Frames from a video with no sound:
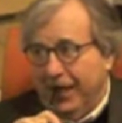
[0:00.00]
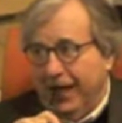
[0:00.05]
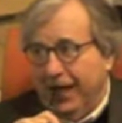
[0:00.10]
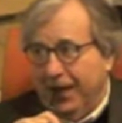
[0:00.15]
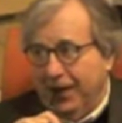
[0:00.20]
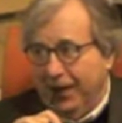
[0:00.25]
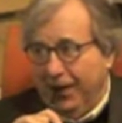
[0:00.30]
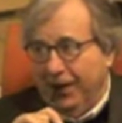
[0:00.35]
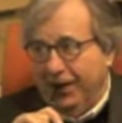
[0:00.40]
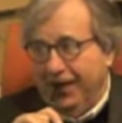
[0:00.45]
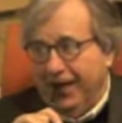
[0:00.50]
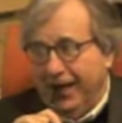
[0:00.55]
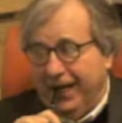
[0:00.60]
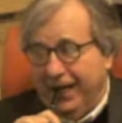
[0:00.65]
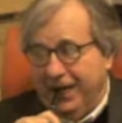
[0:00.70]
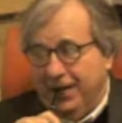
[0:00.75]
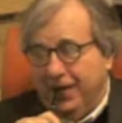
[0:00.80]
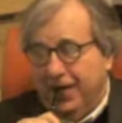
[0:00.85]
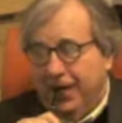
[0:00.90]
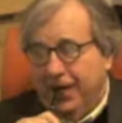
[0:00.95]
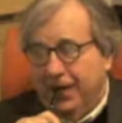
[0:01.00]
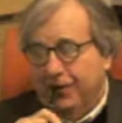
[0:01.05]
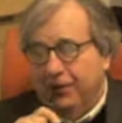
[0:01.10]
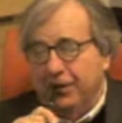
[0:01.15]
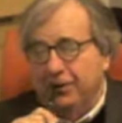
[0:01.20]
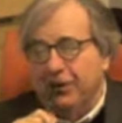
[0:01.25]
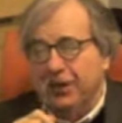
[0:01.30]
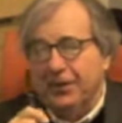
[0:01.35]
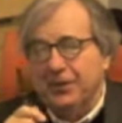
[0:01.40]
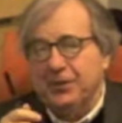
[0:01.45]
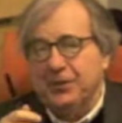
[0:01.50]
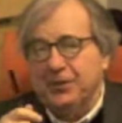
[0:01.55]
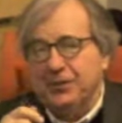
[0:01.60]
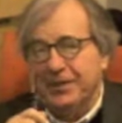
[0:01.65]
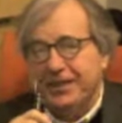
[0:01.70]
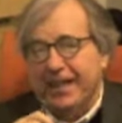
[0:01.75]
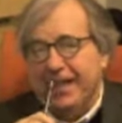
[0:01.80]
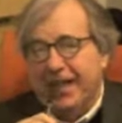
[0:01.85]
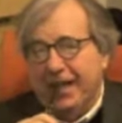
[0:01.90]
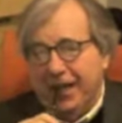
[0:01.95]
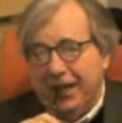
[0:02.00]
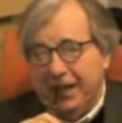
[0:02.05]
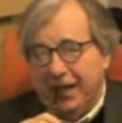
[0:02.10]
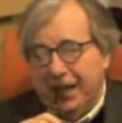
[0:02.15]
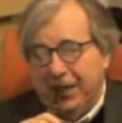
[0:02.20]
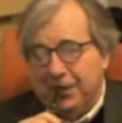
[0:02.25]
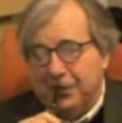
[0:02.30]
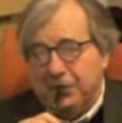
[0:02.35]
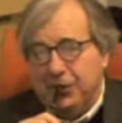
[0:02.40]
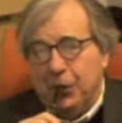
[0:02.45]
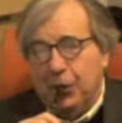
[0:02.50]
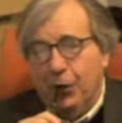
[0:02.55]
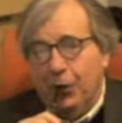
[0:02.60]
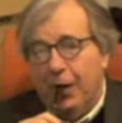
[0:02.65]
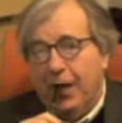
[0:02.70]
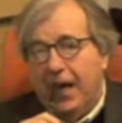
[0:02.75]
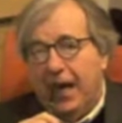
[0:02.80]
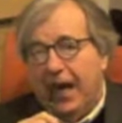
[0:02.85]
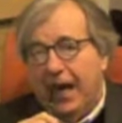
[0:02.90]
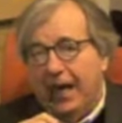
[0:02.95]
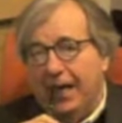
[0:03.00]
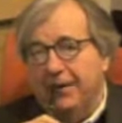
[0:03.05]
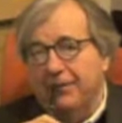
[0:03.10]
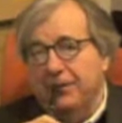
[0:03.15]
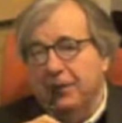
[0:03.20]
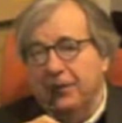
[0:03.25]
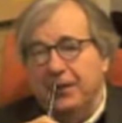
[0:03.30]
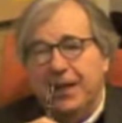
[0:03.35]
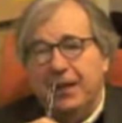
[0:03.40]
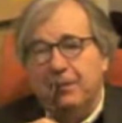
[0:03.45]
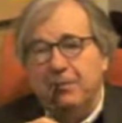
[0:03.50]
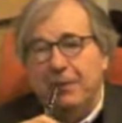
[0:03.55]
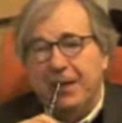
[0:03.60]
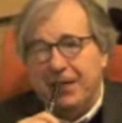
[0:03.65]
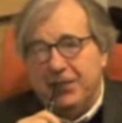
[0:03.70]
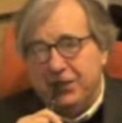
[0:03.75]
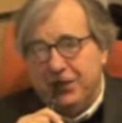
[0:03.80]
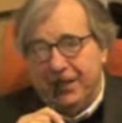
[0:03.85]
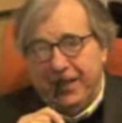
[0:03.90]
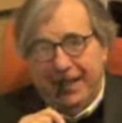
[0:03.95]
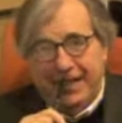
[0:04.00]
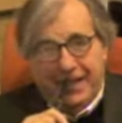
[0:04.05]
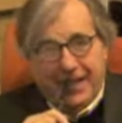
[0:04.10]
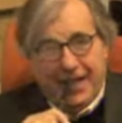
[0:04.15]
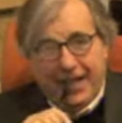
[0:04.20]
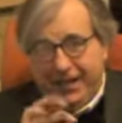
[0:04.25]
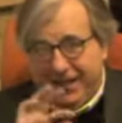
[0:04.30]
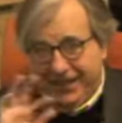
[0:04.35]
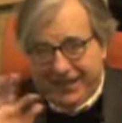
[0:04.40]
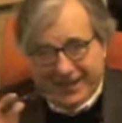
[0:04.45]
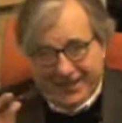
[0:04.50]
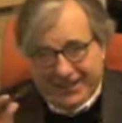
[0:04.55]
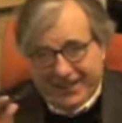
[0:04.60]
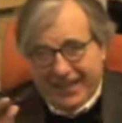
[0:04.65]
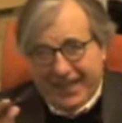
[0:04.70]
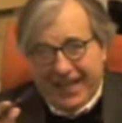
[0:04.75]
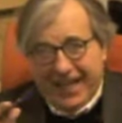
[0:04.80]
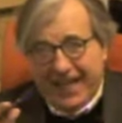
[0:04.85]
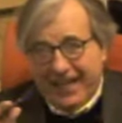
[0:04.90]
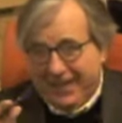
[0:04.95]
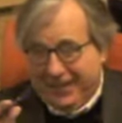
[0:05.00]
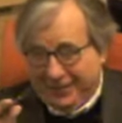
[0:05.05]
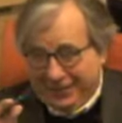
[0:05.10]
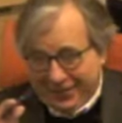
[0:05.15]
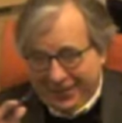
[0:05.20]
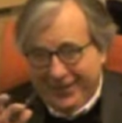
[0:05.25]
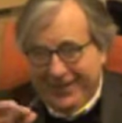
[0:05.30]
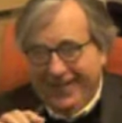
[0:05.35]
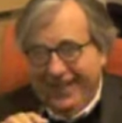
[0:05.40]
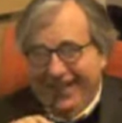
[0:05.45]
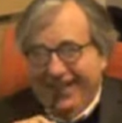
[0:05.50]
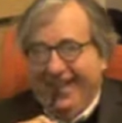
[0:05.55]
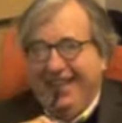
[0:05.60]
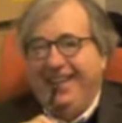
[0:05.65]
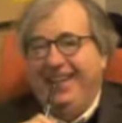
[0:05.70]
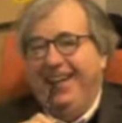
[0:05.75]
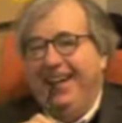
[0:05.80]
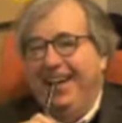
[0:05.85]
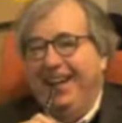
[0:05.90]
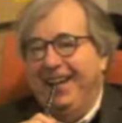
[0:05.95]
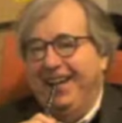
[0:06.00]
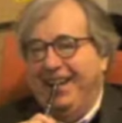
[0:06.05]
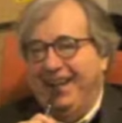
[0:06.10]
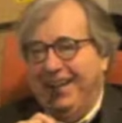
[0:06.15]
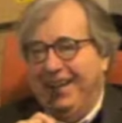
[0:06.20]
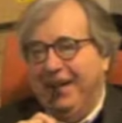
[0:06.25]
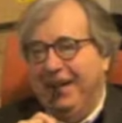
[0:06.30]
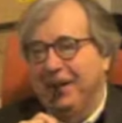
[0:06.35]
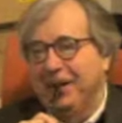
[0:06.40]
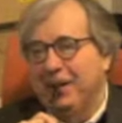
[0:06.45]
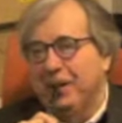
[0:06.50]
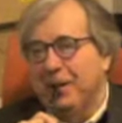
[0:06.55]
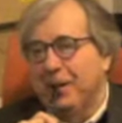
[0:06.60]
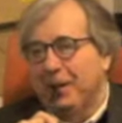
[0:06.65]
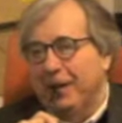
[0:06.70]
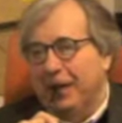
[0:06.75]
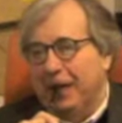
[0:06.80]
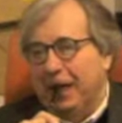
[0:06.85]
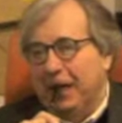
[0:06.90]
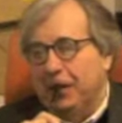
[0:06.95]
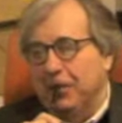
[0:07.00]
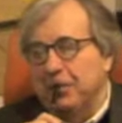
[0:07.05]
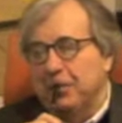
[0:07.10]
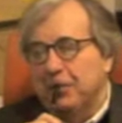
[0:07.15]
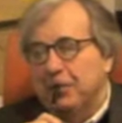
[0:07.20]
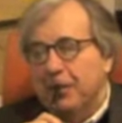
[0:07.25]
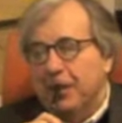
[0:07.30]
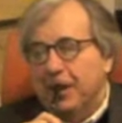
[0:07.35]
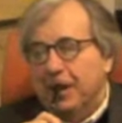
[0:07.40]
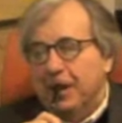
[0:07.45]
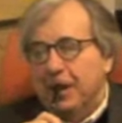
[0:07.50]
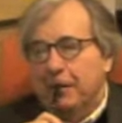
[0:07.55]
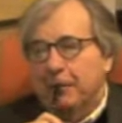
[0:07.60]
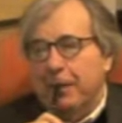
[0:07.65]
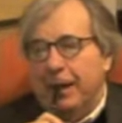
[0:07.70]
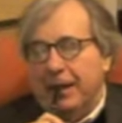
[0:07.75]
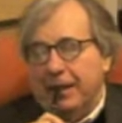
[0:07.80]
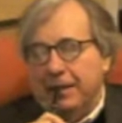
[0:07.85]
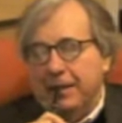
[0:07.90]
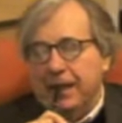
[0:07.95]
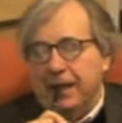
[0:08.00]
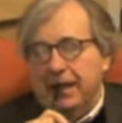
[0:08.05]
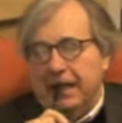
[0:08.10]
Yeah, okay. We want to stay, yeah. So I will not mention any architect alive, okay? Yeah. But